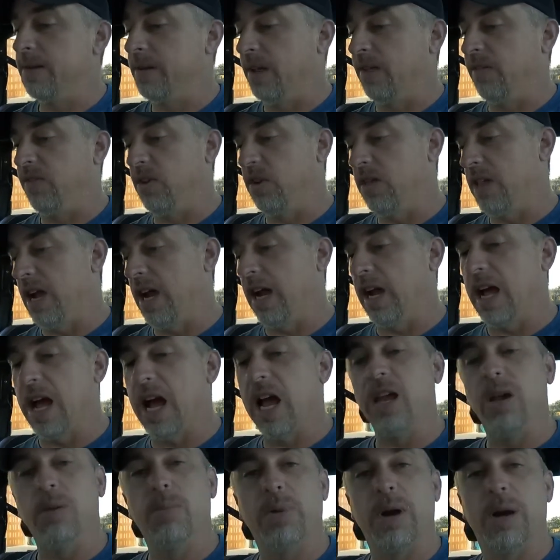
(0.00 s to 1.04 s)
If you're that
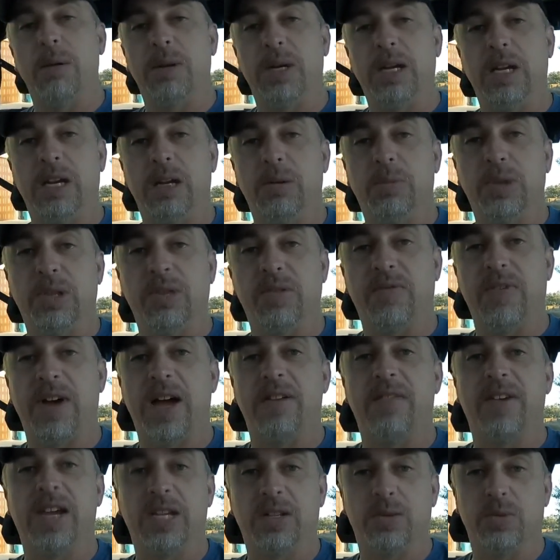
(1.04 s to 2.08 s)
guy, you probably need to put the
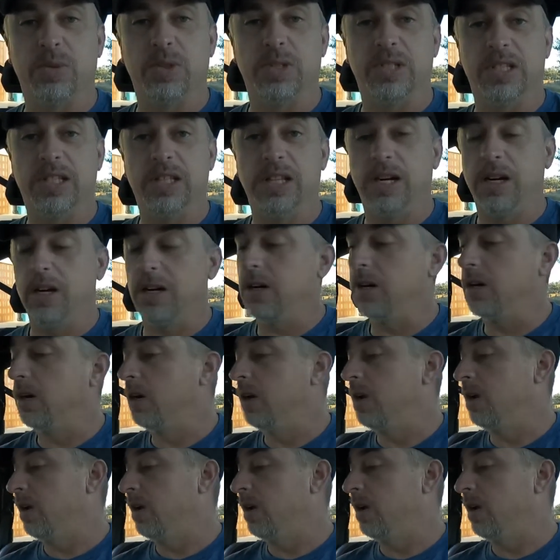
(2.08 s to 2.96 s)
5/8 ones in there.